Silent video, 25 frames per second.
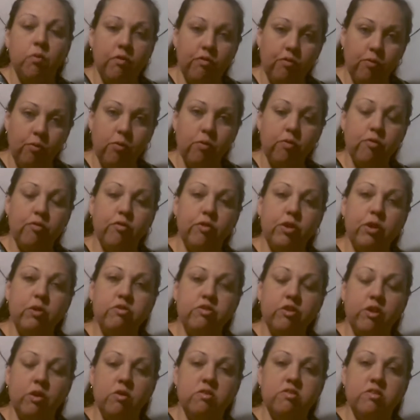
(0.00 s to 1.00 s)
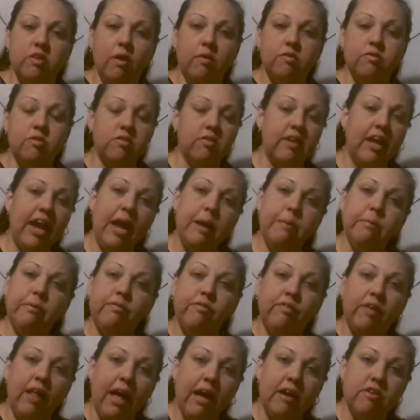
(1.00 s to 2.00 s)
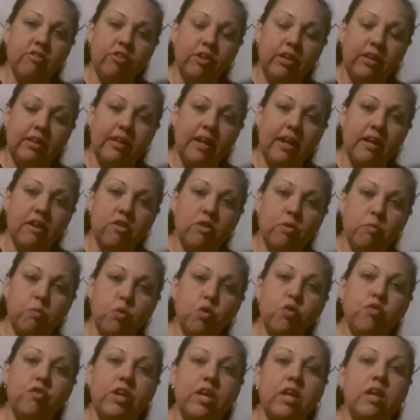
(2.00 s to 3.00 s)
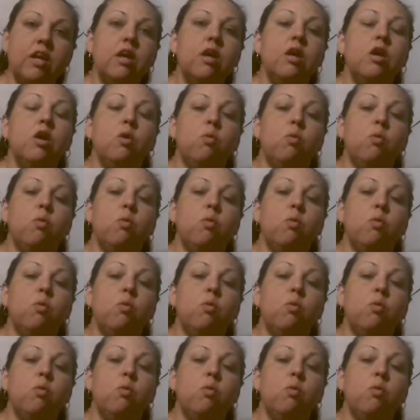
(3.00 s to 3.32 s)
if we're using ourselves as camouflage like the end of the movie,